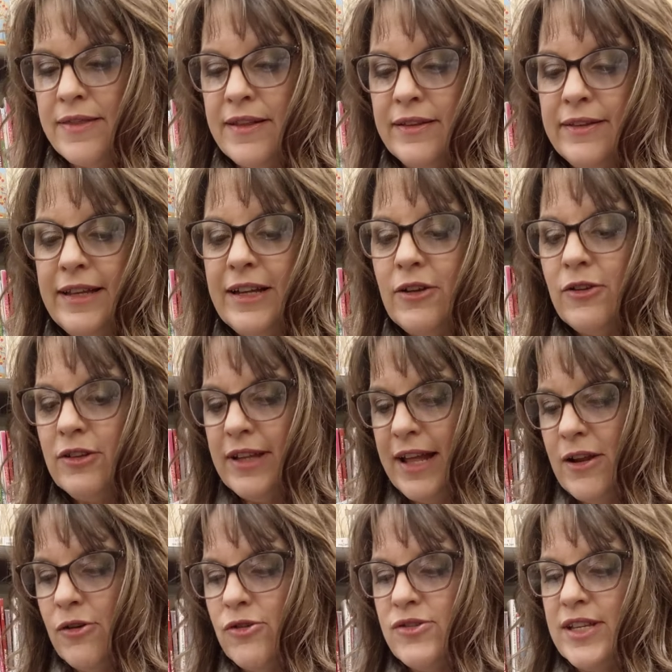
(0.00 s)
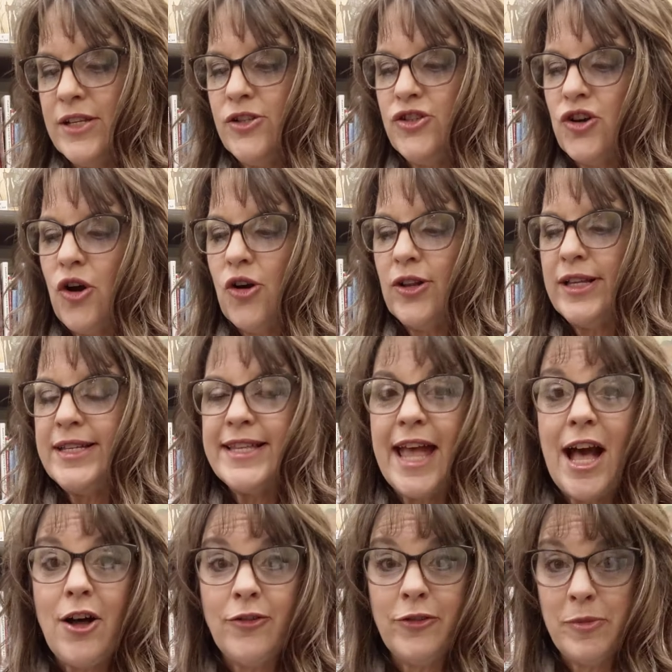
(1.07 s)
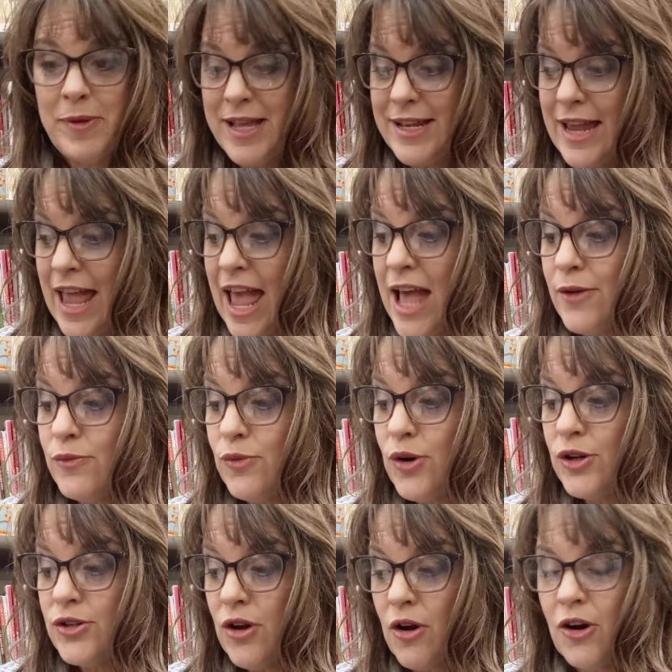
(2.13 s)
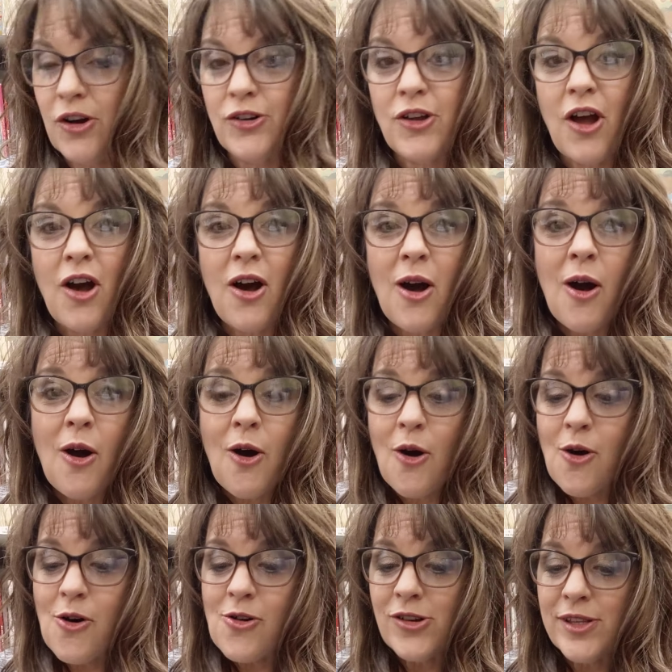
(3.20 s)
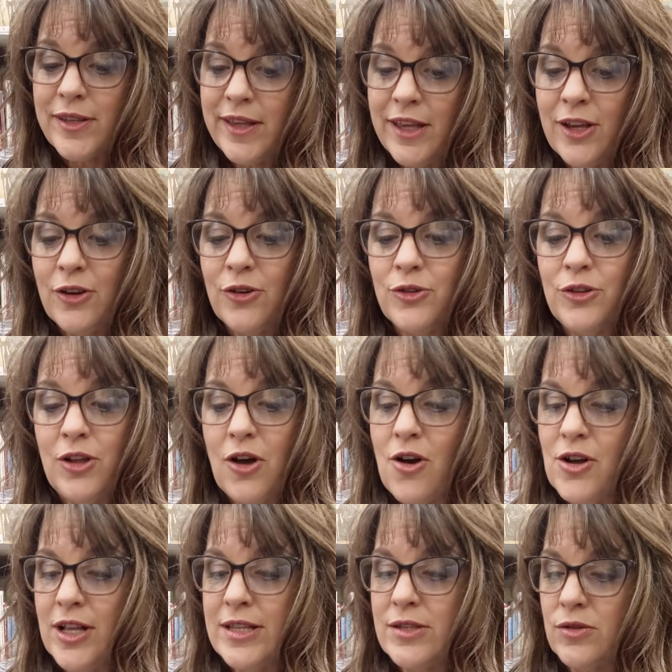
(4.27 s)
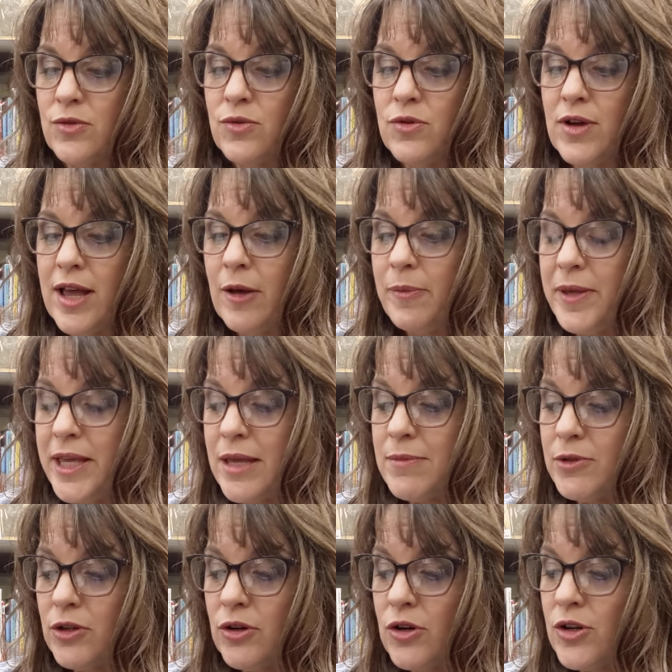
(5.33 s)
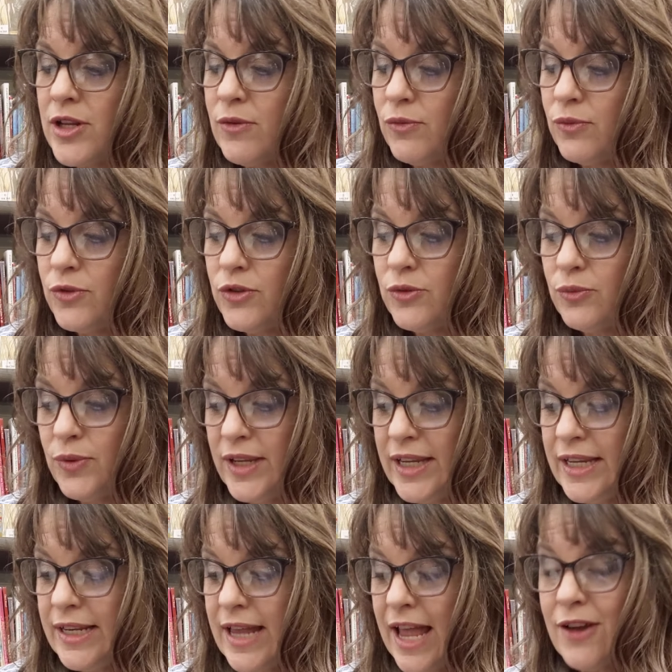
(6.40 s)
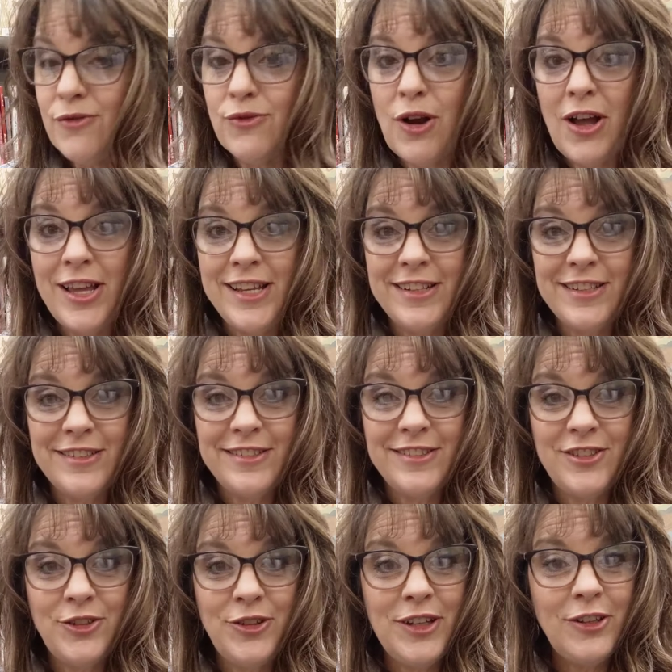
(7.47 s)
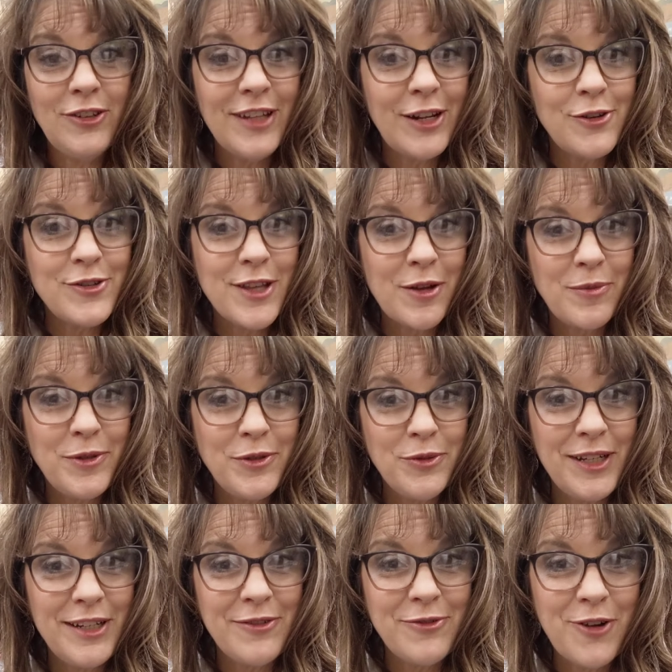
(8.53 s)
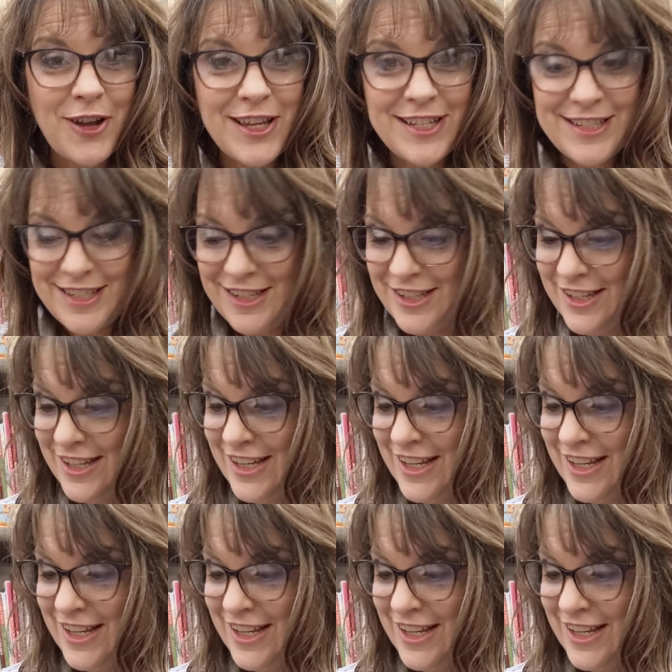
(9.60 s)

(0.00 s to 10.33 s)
The little letters in Charlie's alphabet had worked hard all year long in school, helping him learn to read and write. Do little letters help you read and write?